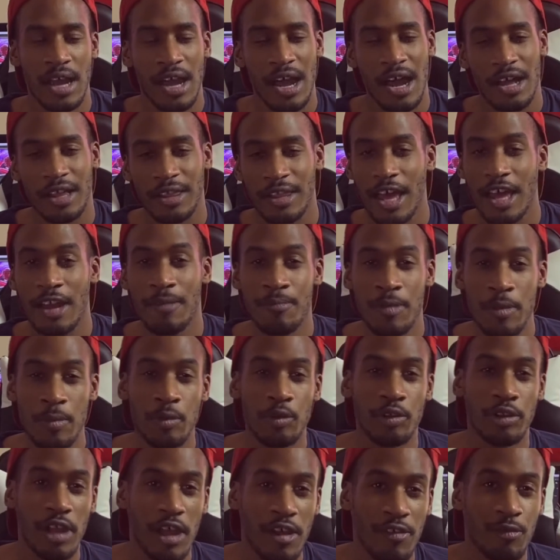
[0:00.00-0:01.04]
a lot of people
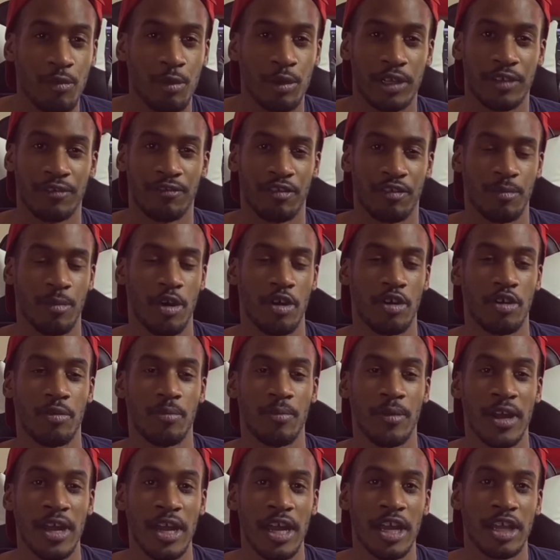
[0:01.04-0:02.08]
love working from home
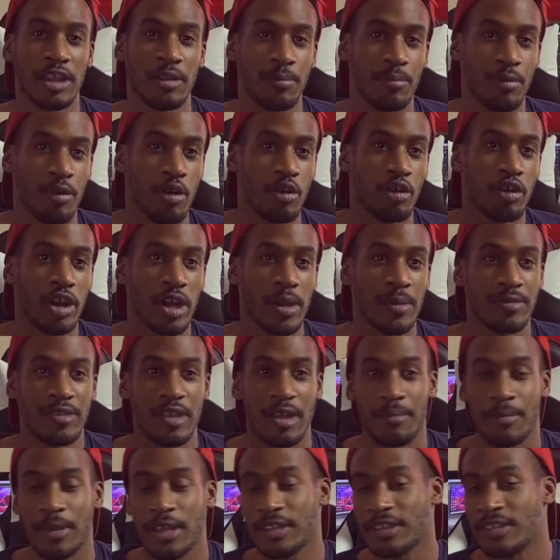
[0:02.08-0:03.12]
and the programs that
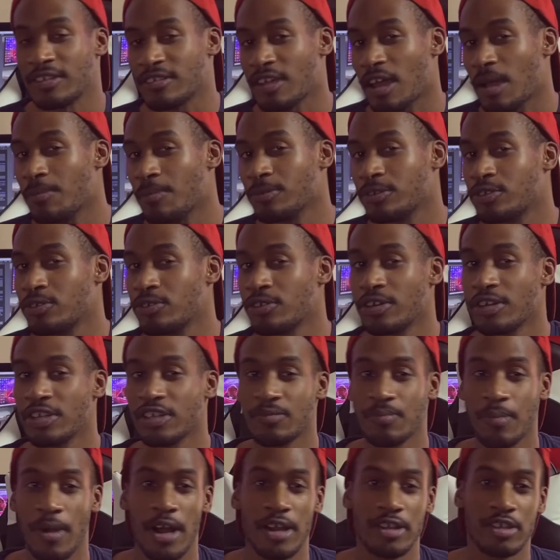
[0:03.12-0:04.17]
make these opportunities
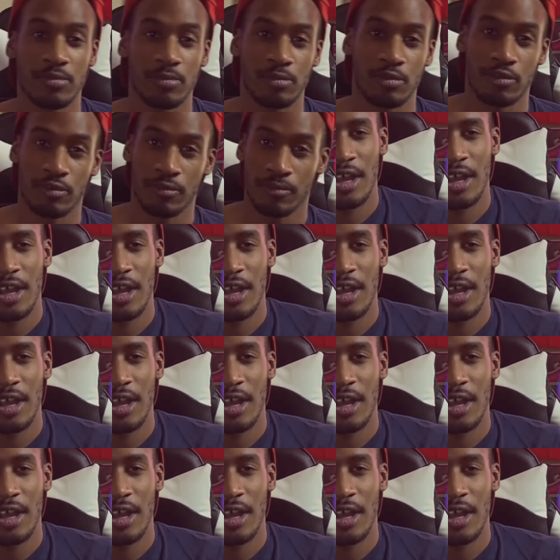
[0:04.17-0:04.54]
possible.